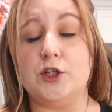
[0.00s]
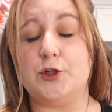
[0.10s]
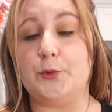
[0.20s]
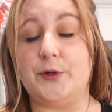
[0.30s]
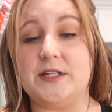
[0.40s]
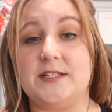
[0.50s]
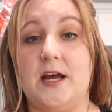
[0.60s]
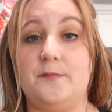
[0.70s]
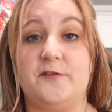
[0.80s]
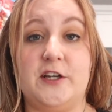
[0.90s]
to put
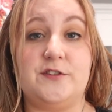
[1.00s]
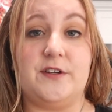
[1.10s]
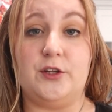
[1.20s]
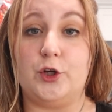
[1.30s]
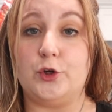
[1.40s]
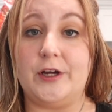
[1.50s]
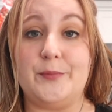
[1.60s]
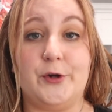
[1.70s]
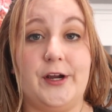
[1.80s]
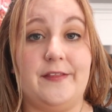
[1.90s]
some French vanilla
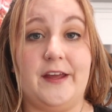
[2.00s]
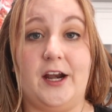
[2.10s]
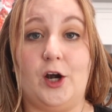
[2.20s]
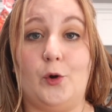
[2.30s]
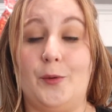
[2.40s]
creamer in there,